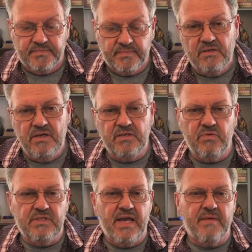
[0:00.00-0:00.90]
So here's
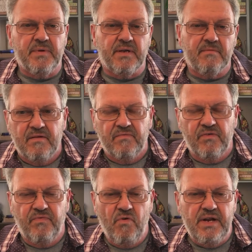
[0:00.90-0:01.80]
what's happening. For
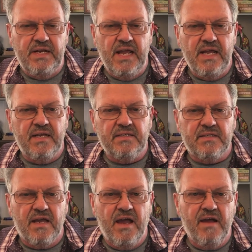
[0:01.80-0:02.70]
forty
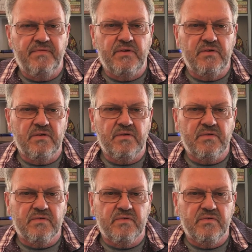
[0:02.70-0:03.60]
days
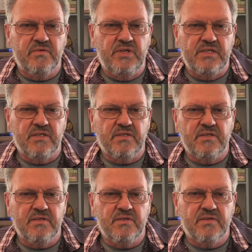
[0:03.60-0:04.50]
after
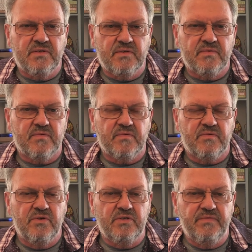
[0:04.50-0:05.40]
Jesus'
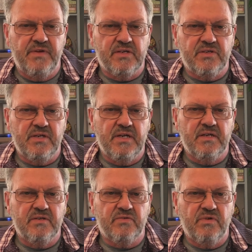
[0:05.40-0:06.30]
crucifixion and
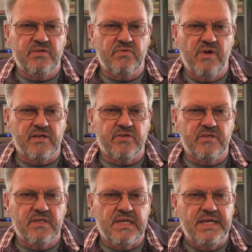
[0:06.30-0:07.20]
his
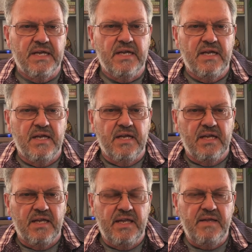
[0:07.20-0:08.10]
resurrection,
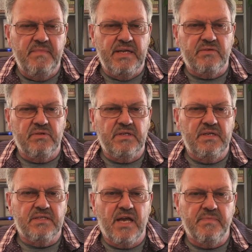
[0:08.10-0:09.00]
he meets with the
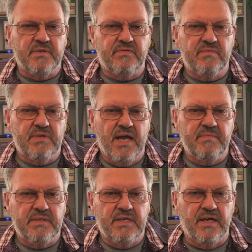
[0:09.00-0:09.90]
disciples from
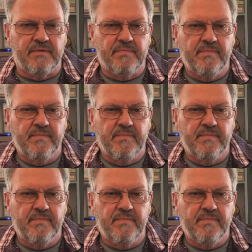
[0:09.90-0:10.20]
time to time,